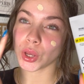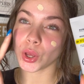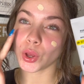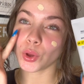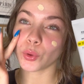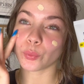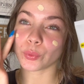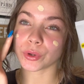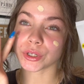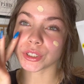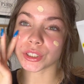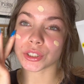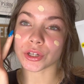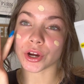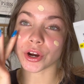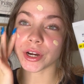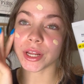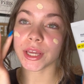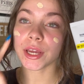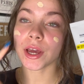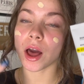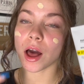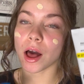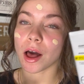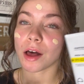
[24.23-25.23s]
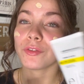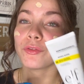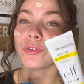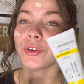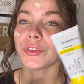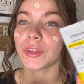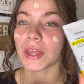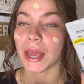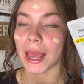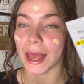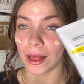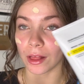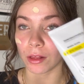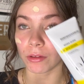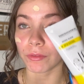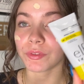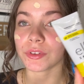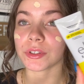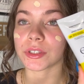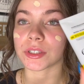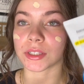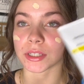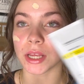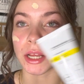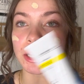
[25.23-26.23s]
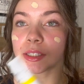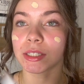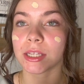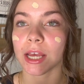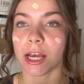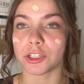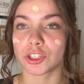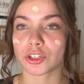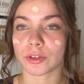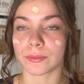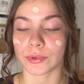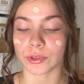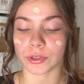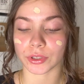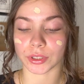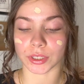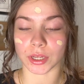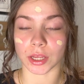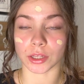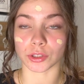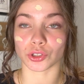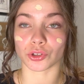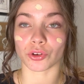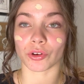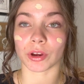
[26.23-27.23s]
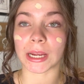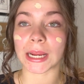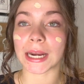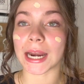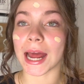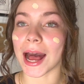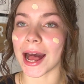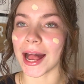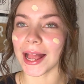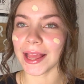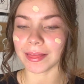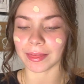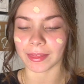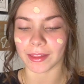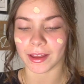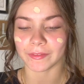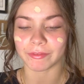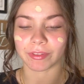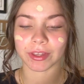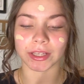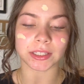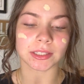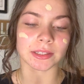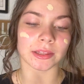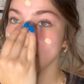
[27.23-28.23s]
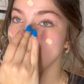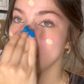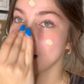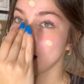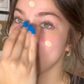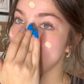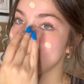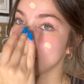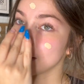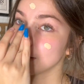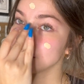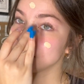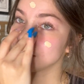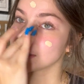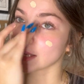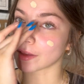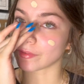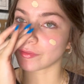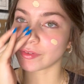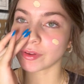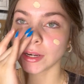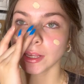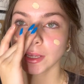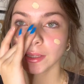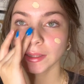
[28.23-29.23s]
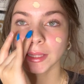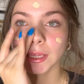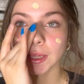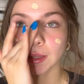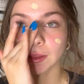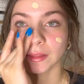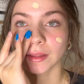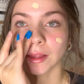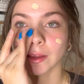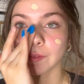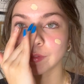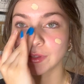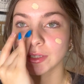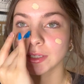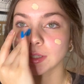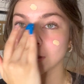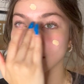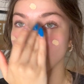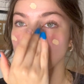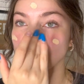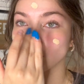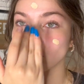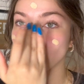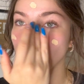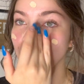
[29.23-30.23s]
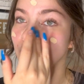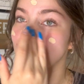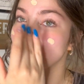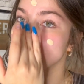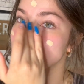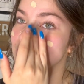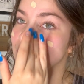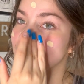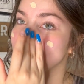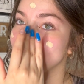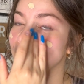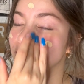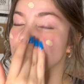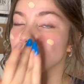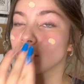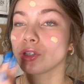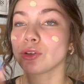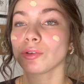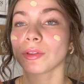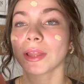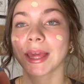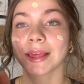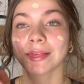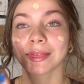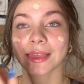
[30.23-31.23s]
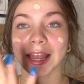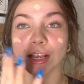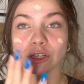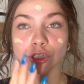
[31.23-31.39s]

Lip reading: We're starting off with the e.l.f. Sun Touchable Sunscreen. I love this. I definitely love this sunscreen because it gives you like that